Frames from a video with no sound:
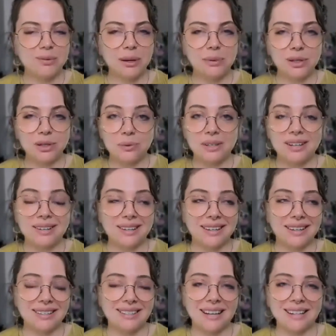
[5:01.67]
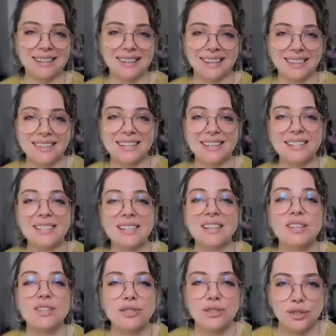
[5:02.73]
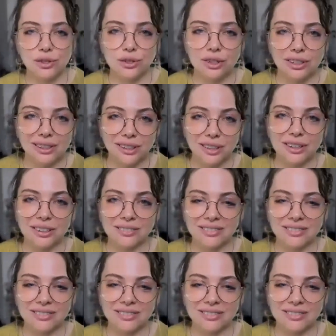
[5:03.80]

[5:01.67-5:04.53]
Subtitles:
we do it in a container like this, so you're not alone.